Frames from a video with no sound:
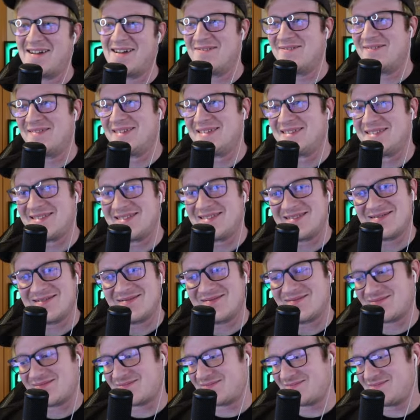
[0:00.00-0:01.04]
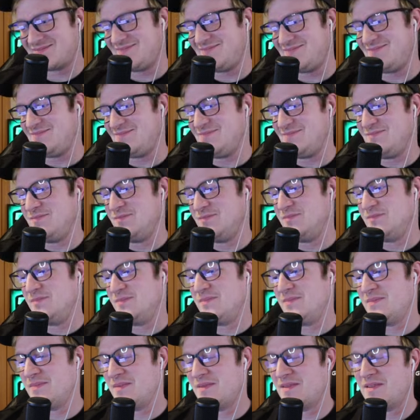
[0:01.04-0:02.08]
put someone else in front of me in line
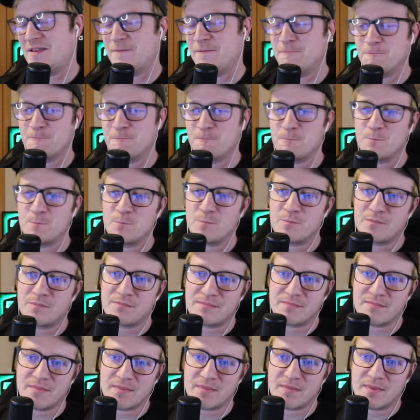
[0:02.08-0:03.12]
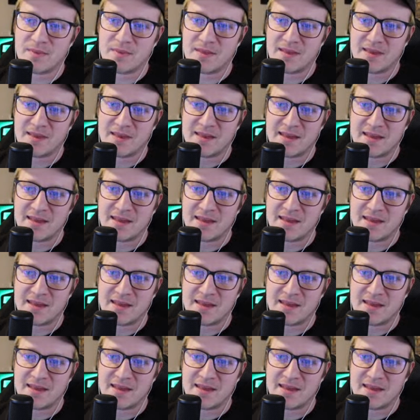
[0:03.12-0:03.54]
too. Like, I've just been attacked.